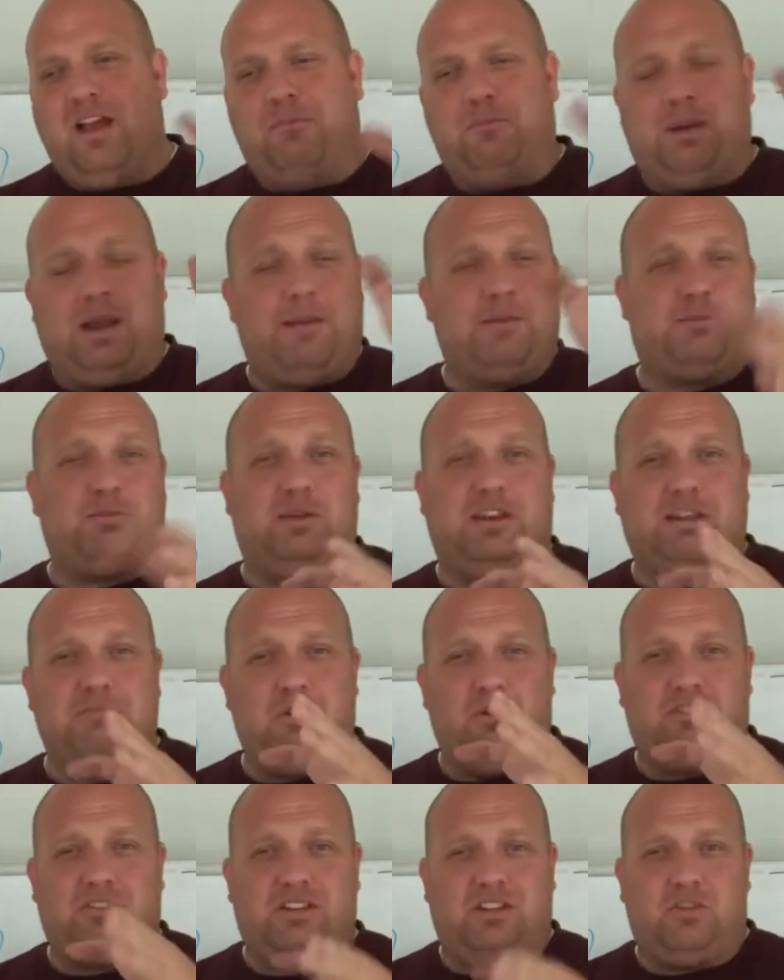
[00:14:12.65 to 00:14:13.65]
but I'm speaking
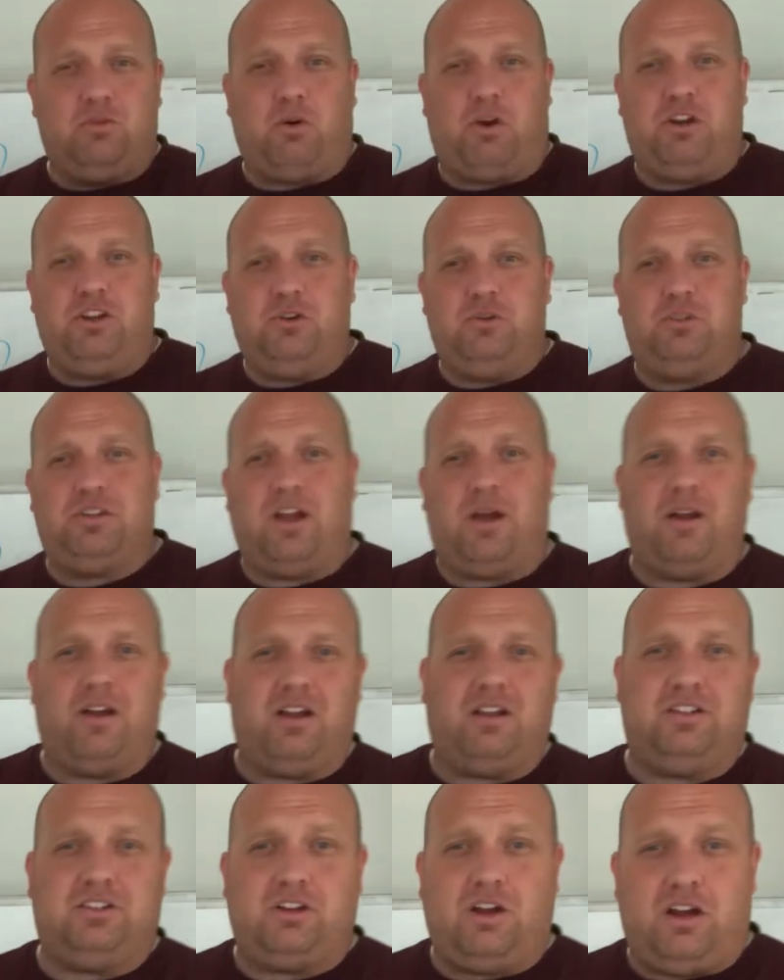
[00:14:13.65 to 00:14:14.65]
mostly to our
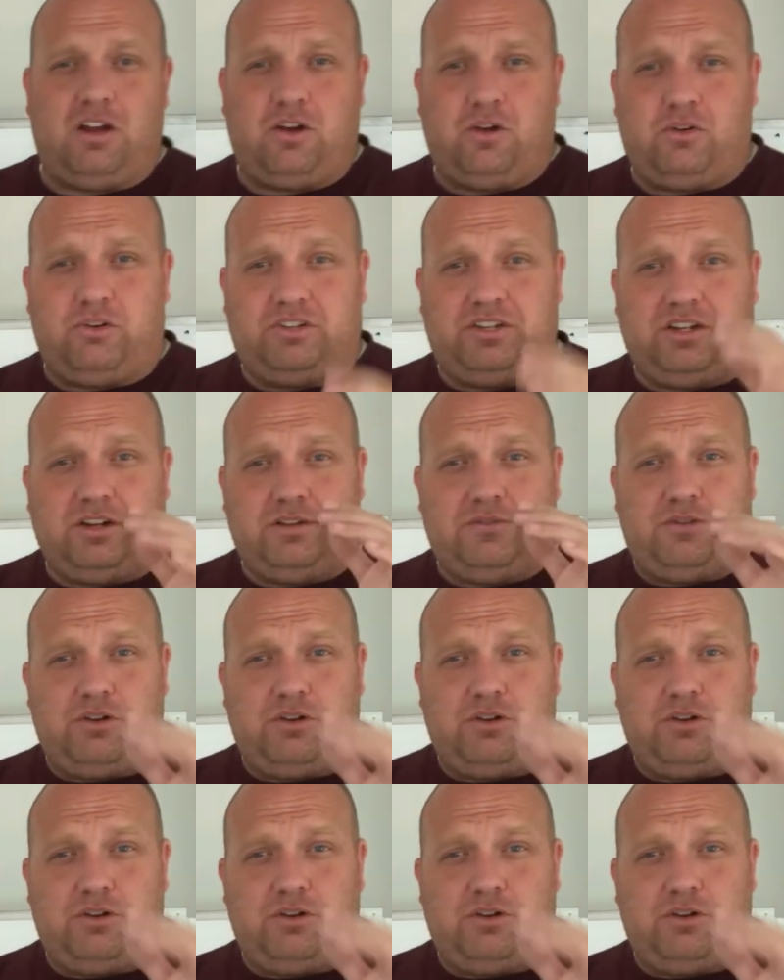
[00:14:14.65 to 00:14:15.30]
Utah dog owners here.